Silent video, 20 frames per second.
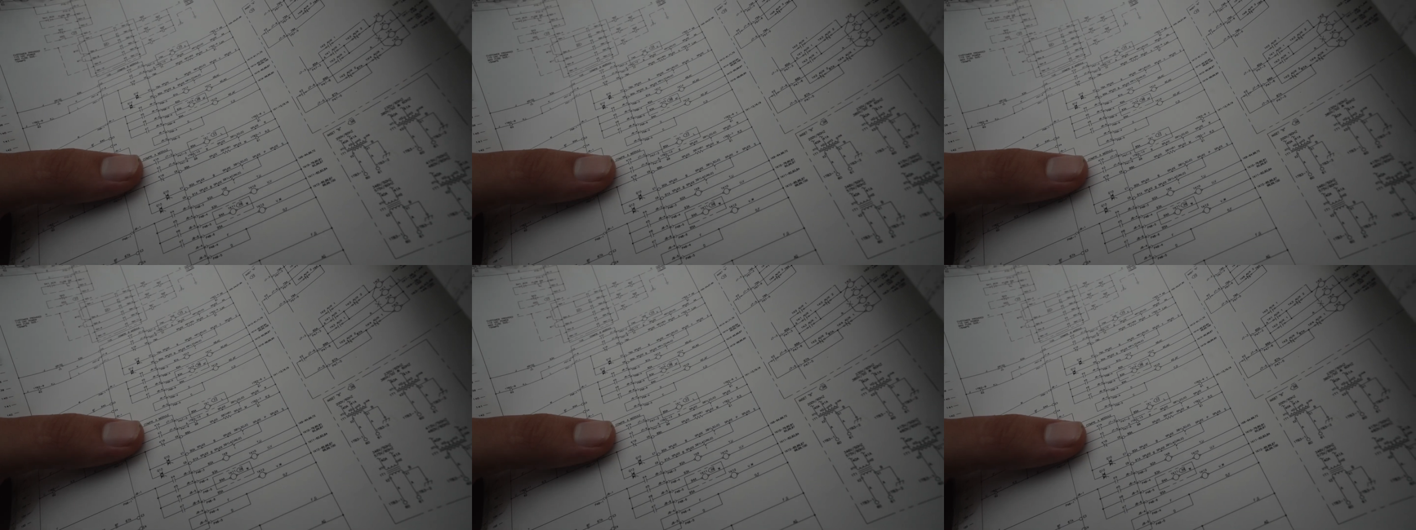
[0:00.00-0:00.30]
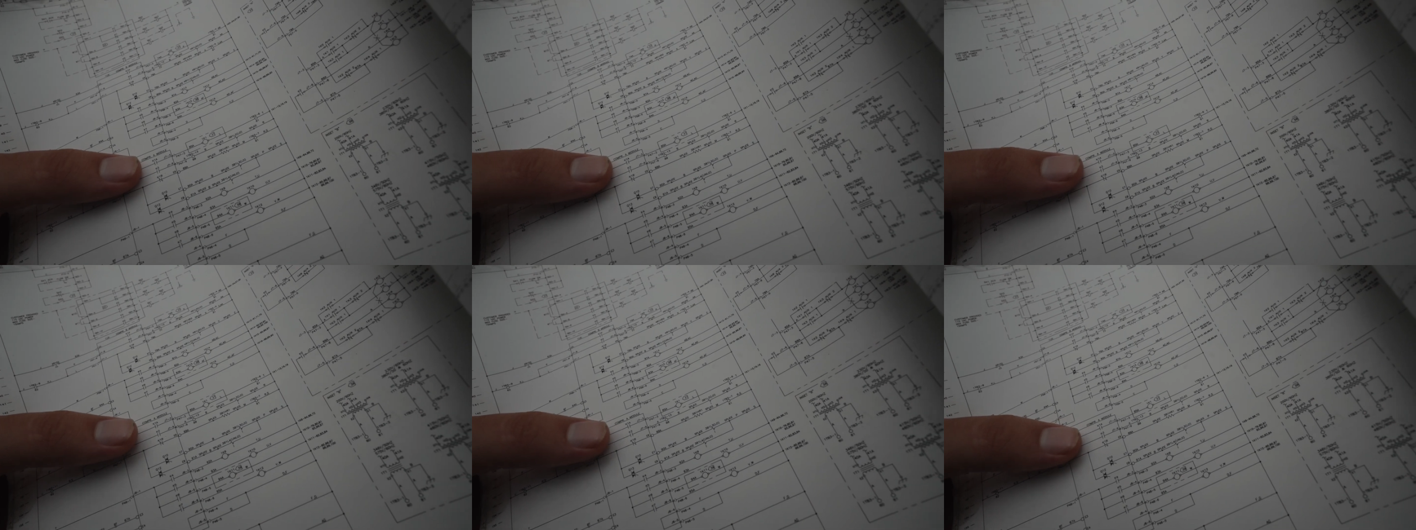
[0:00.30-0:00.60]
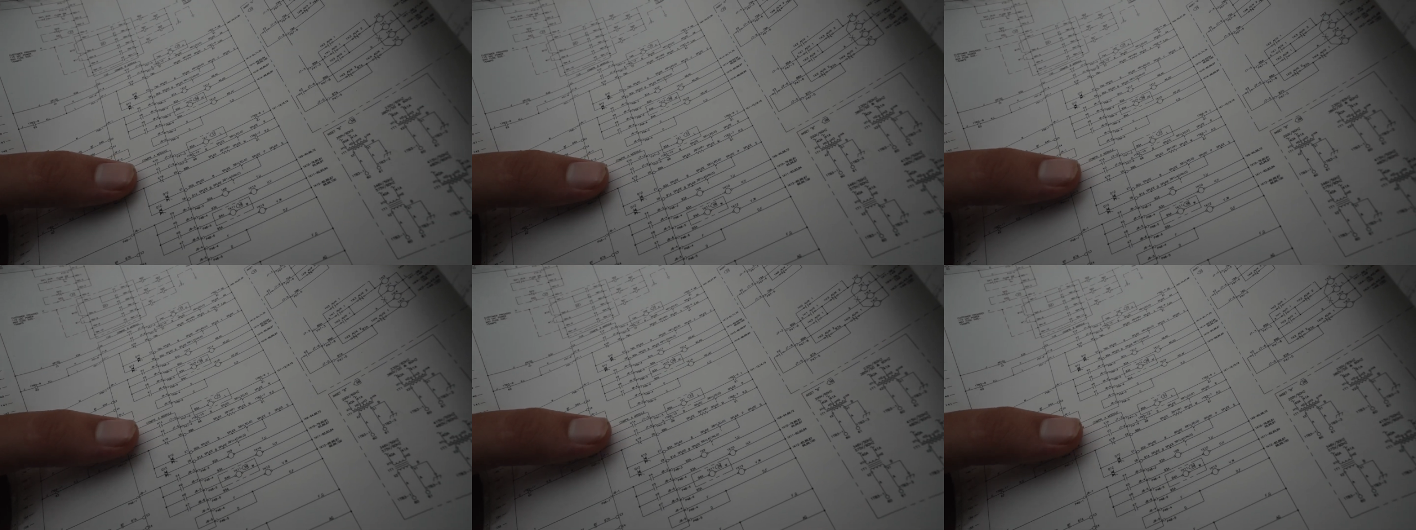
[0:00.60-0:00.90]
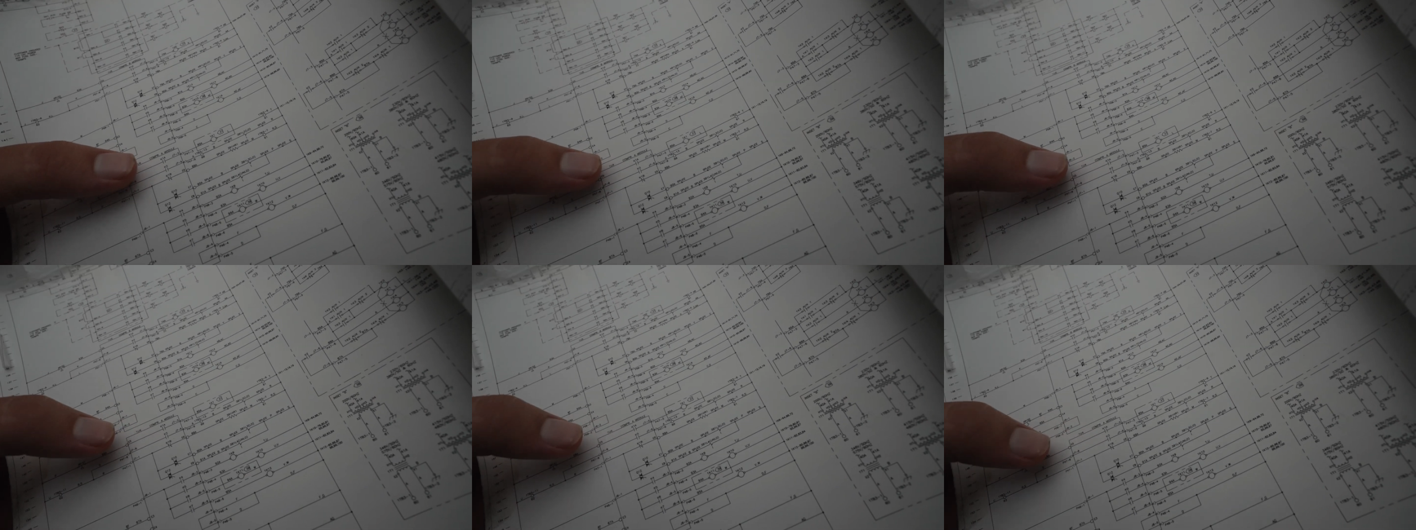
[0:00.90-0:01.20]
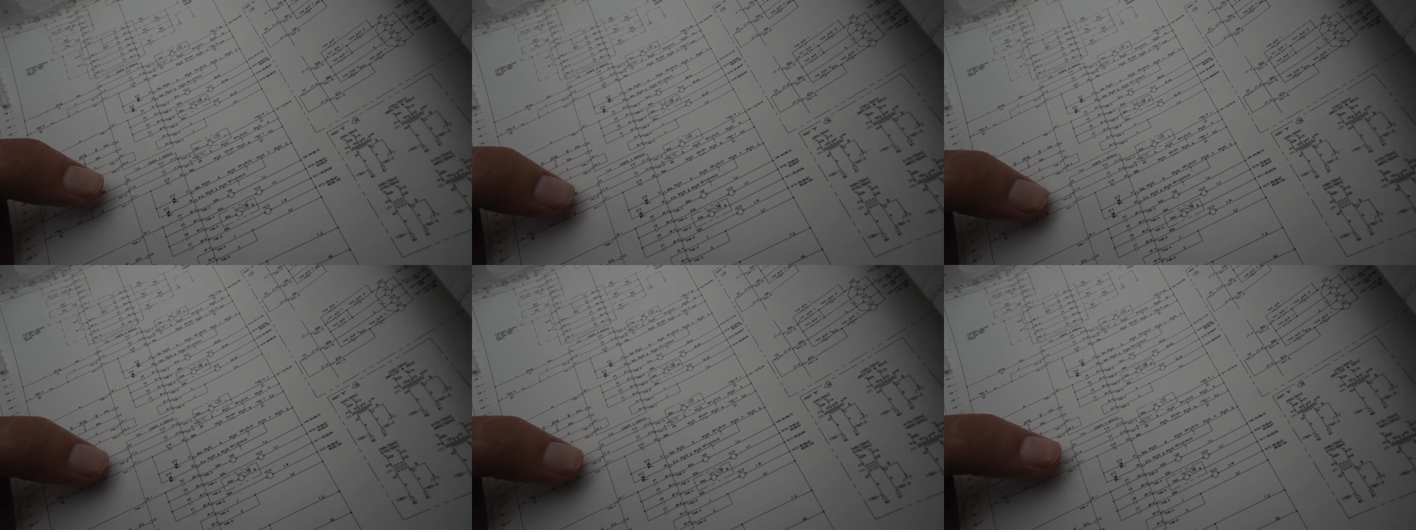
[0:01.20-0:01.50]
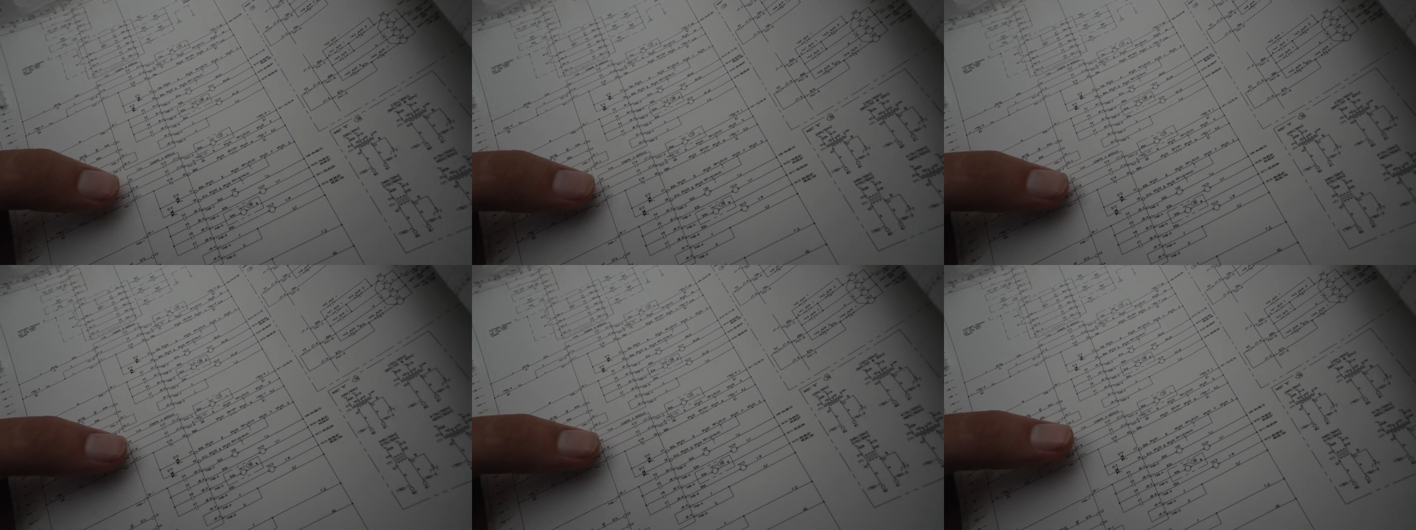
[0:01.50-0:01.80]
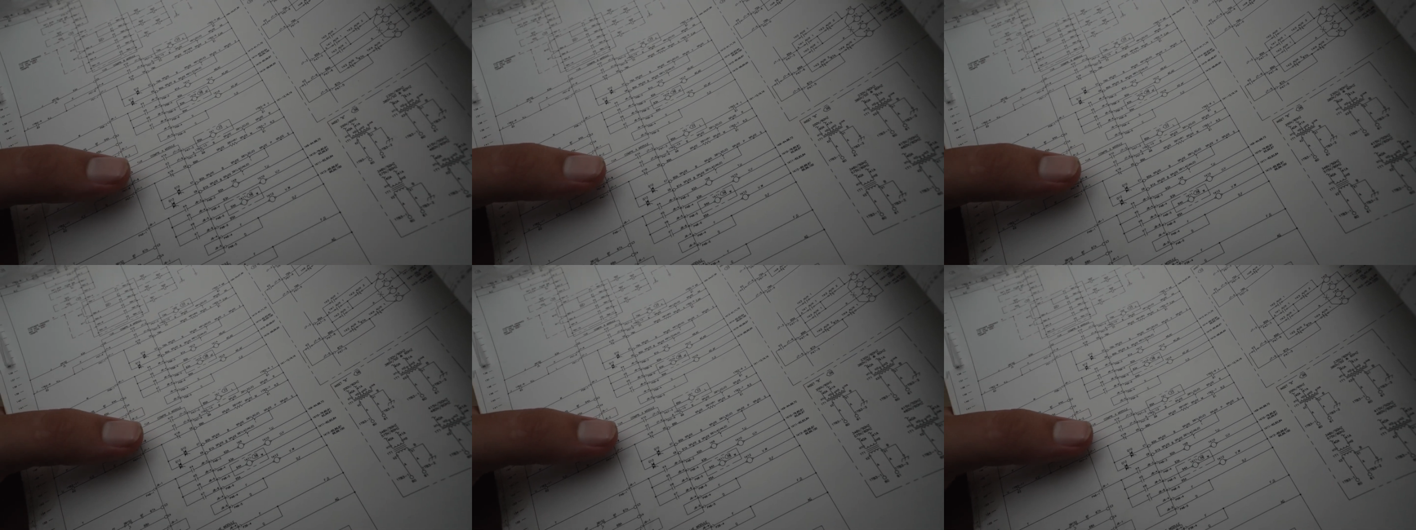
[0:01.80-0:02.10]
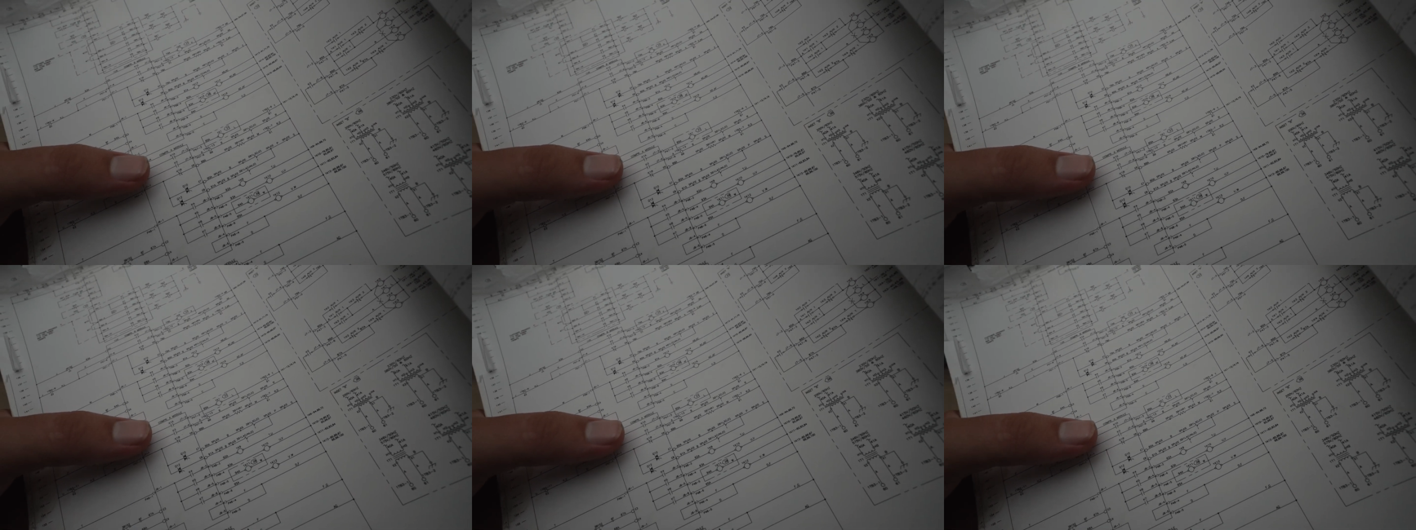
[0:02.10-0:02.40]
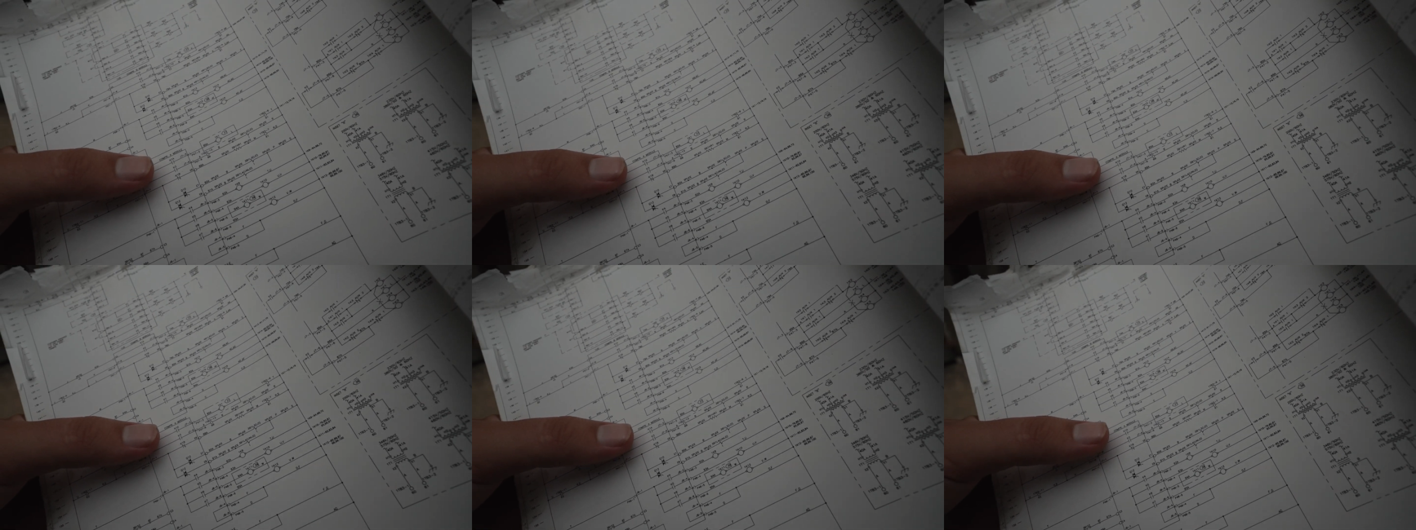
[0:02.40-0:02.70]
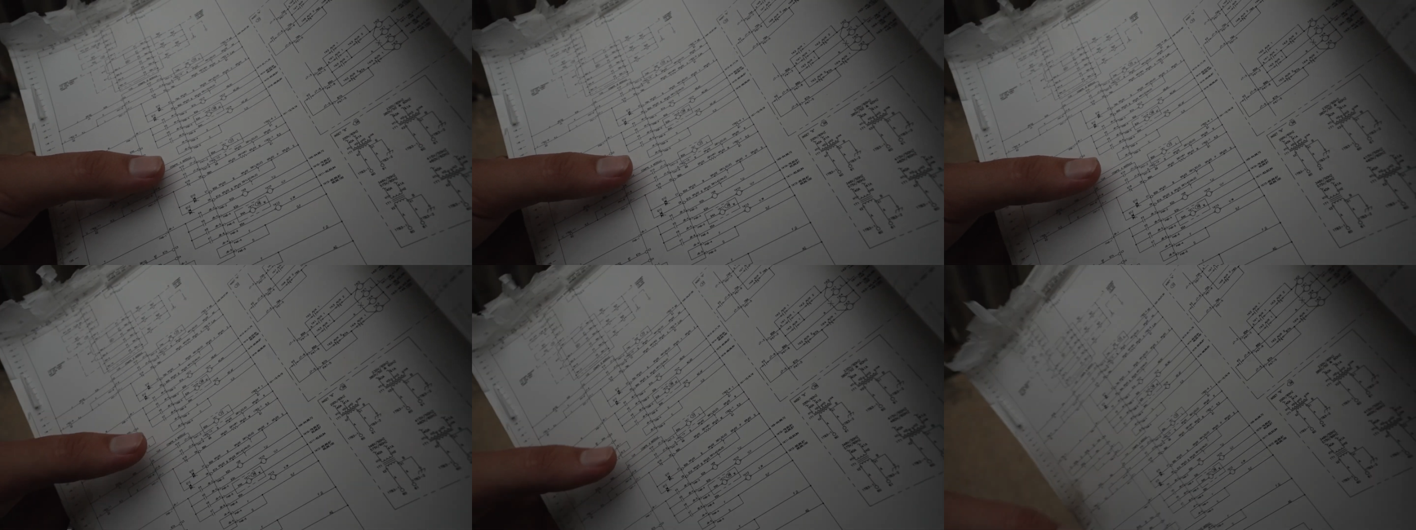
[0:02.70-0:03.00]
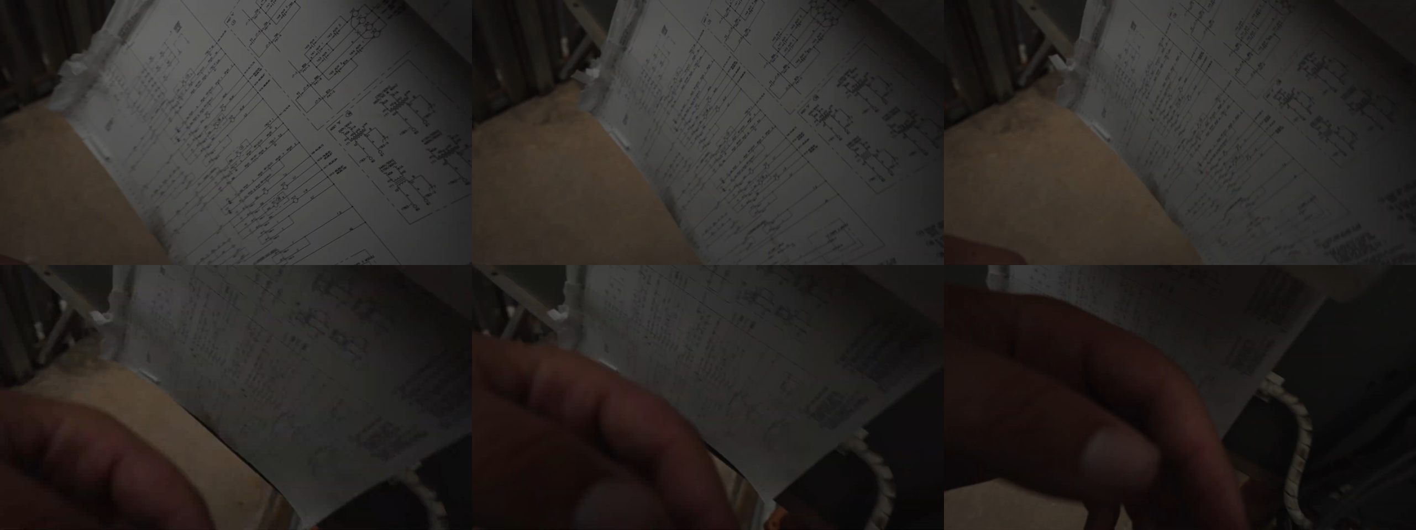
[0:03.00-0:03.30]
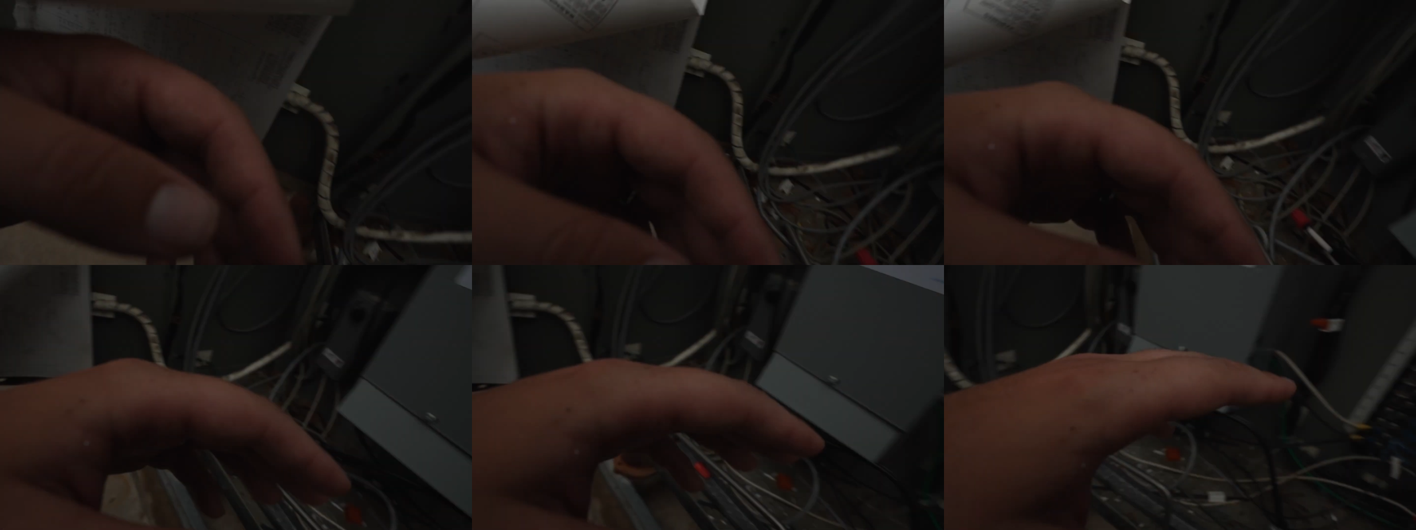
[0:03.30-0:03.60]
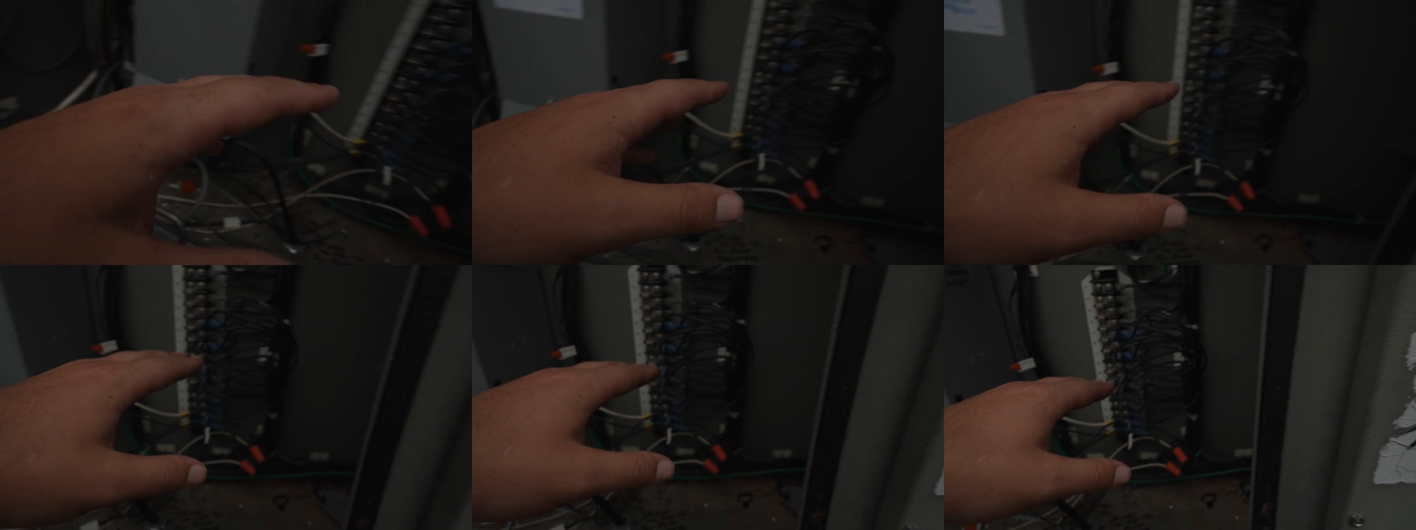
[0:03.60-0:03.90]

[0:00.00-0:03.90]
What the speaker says: (no speaker visible)